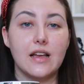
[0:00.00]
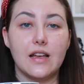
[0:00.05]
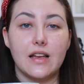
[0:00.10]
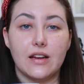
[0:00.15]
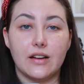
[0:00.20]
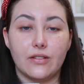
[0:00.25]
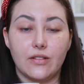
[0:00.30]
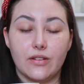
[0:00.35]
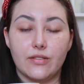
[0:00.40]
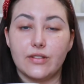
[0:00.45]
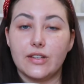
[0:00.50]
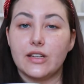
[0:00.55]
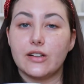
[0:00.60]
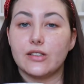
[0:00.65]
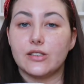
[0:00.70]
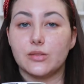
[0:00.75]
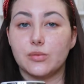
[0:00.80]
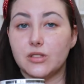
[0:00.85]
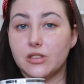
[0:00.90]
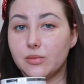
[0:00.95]
in a lovely
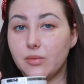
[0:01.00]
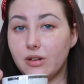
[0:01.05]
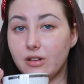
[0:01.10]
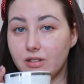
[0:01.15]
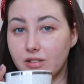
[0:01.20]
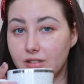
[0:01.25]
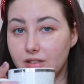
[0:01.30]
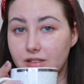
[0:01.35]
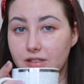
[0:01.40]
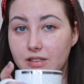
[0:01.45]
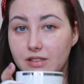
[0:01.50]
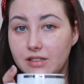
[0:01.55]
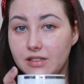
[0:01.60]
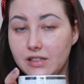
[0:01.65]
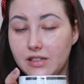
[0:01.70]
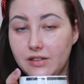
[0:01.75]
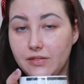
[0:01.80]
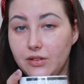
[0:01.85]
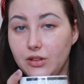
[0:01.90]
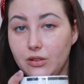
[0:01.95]
Christmas mug,
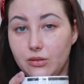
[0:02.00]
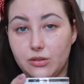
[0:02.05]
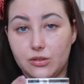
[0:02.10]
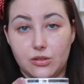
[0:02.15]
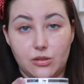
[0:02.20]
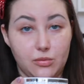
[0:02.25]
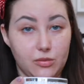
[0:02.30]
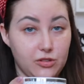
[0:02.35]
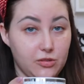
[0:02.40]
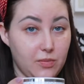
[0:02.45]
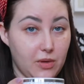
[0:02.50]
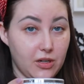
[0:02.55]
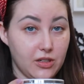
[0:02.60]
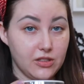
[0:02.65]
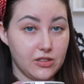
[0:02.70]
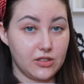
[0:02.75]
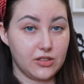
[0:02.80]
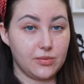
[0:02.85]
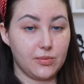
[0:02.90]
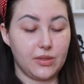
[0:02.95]
even though it's almost
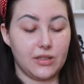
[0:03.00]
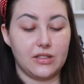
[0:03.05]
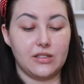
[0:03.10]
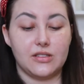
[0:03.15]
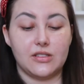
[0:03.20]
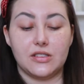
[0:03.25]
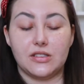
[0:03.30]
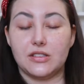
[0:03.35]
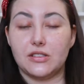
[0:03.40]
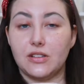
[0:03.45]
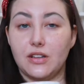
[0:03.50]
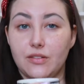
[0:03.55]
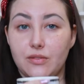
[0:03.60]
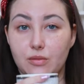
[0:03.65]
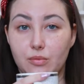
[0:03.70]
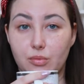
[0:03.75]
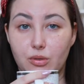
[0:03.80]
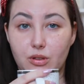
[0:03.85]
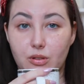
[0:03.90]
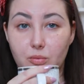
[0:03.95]
March, because I still
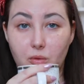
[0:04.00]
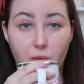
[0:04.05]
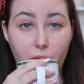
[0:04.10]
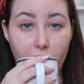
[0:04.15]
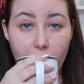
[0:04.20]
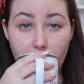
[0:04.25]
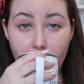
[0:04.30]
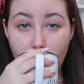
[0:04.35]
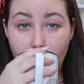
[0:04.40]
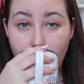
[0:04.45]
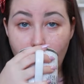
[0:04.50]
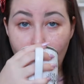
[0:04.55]
haven't put them away.